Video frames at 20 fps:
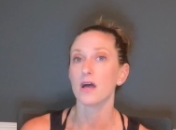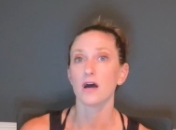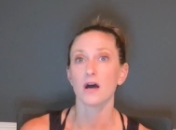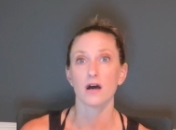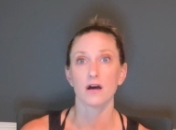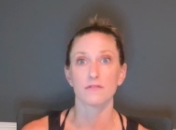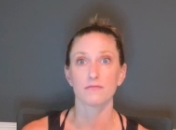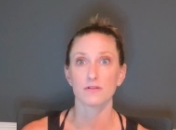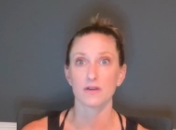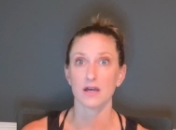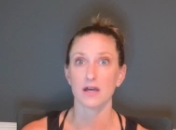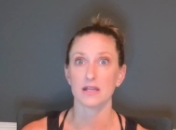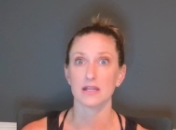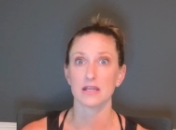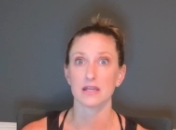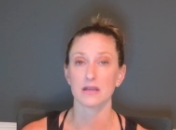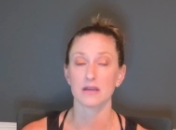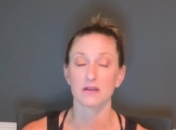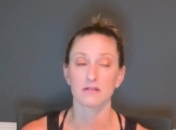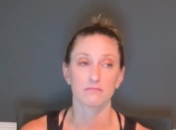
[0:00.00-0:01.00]
of
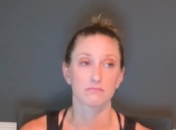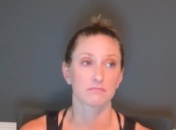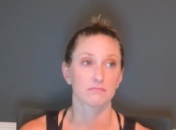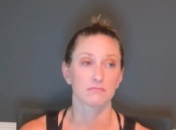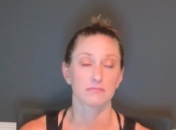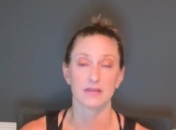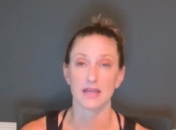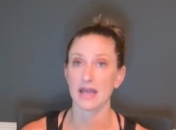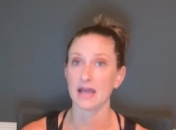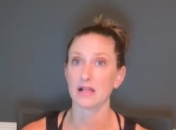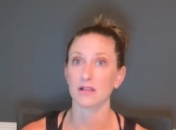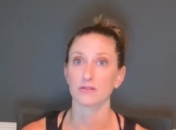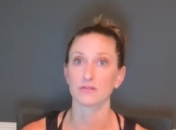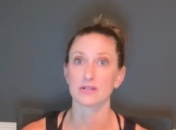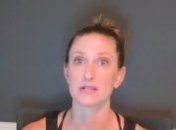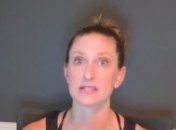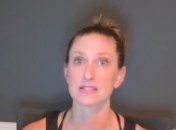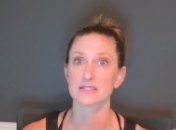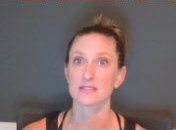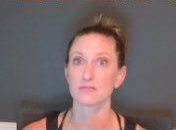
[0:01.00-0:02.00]
cutting
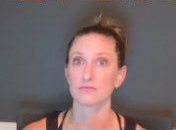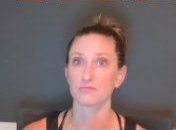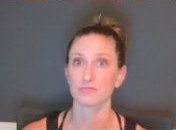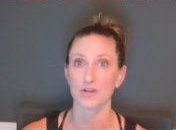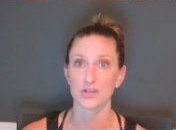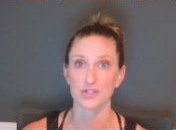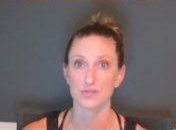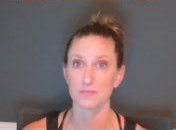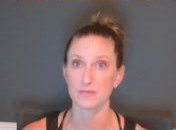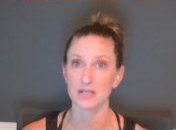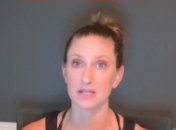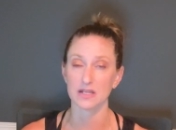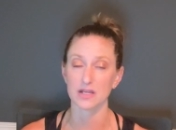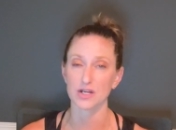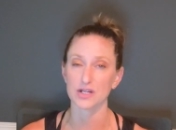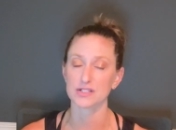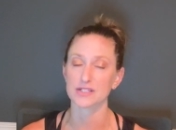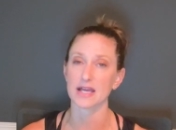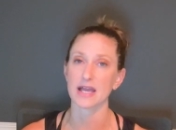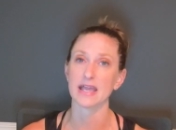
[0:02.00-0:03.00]
calories, regimenting
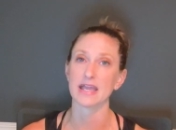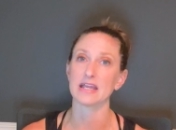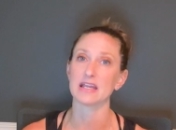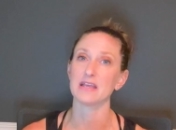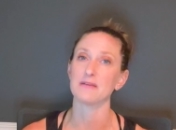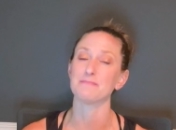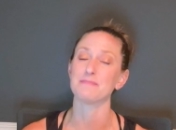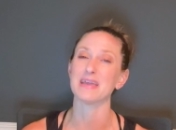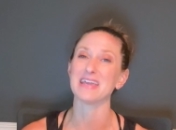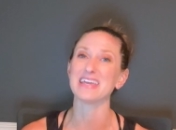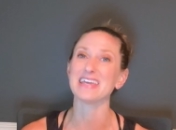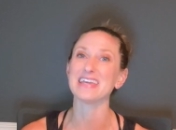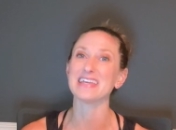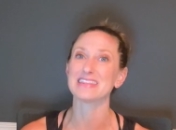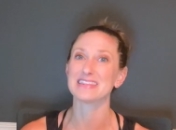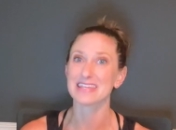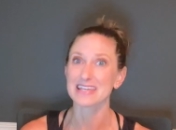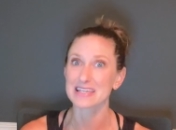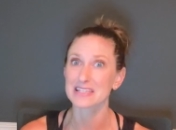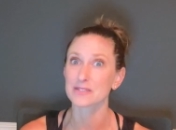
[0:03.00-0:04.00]
our diet, and making
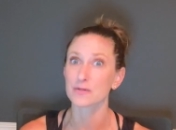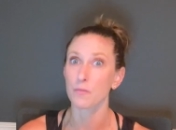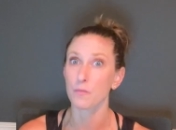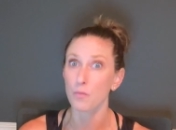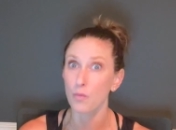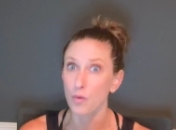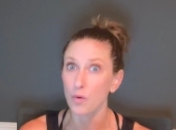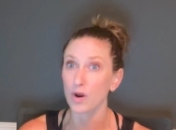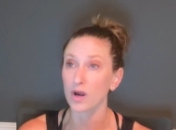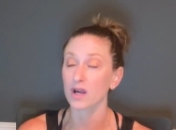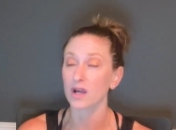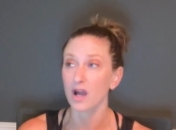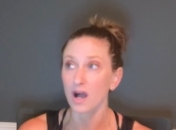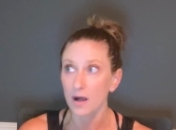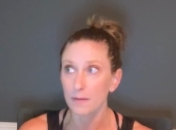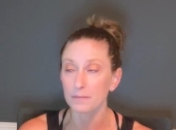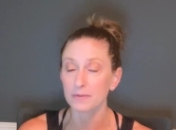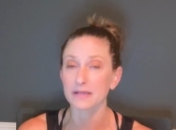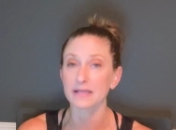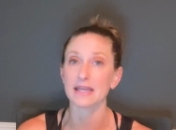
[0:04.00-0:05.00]
things more
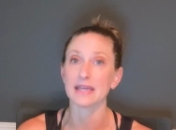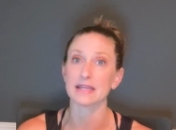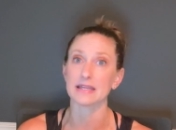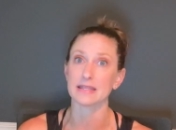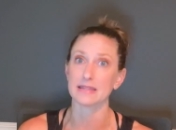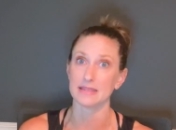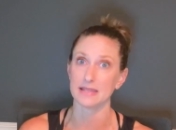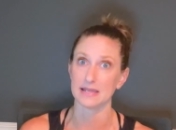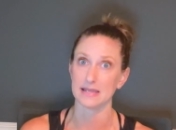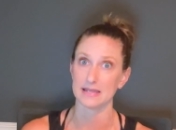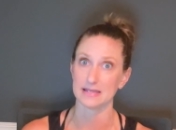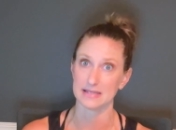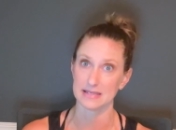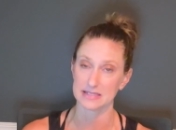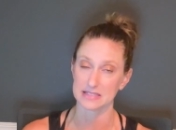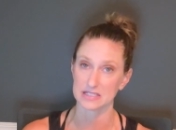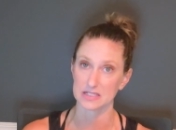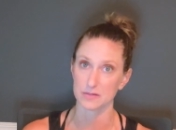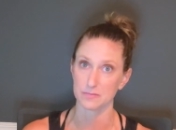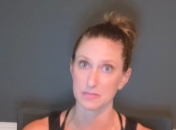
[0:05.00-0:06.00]
complicated than it
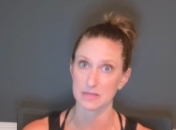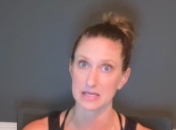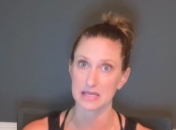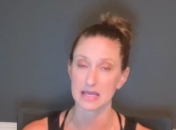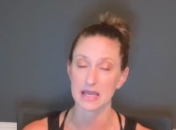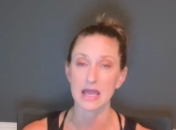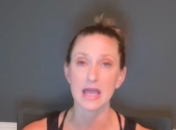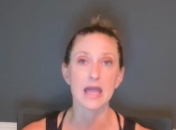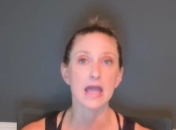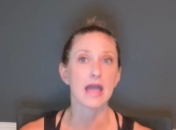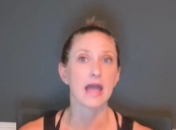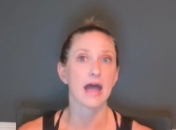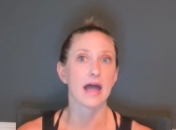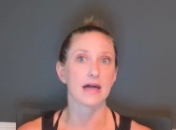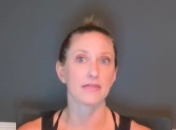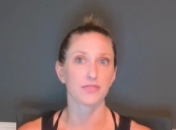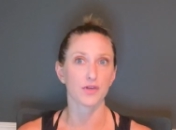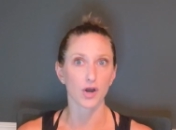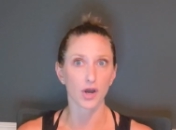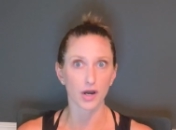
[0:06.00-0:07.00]
needs to be.
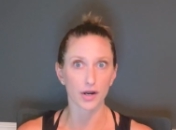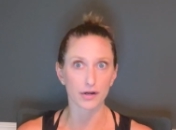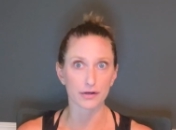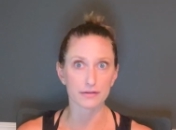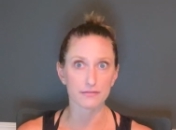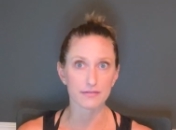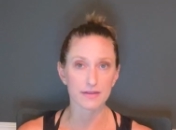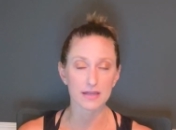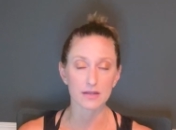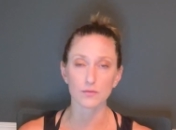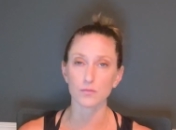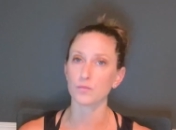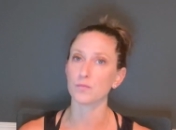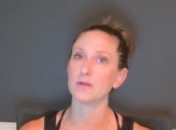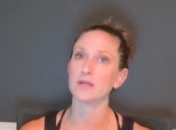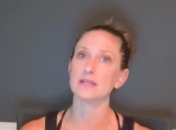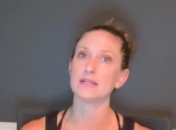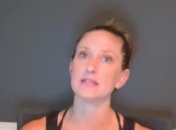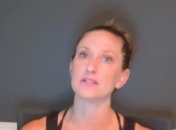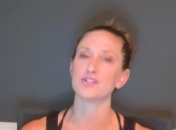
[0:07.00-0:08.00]
At the heart of it,
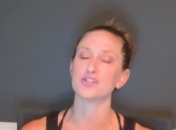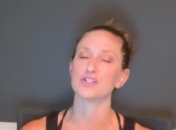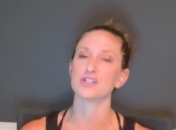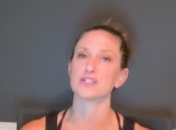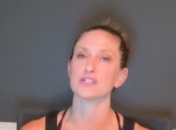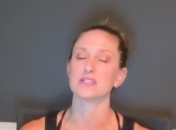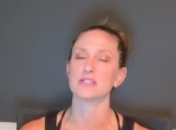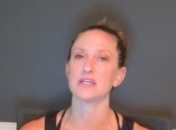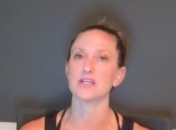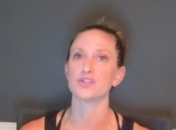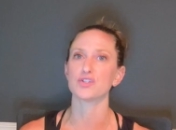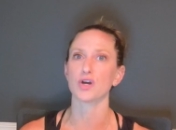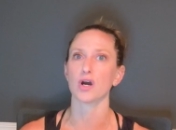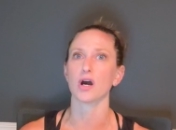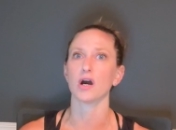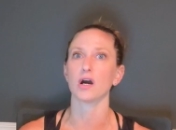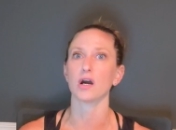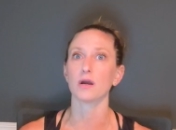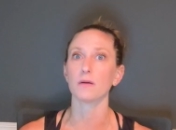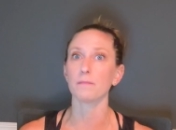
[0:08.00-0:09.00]
we need to just teach
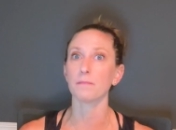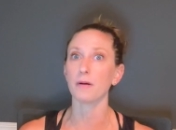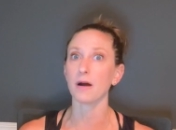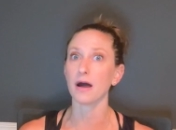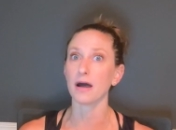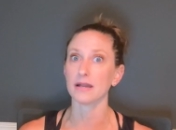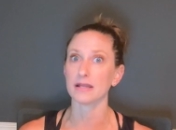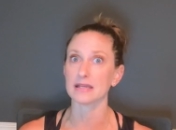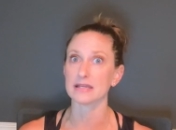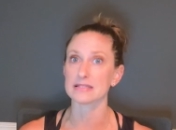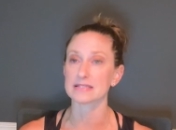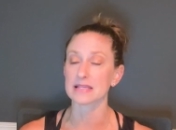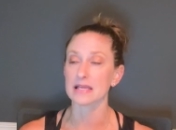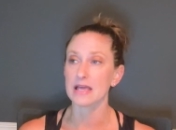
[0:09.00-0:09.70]
our bodies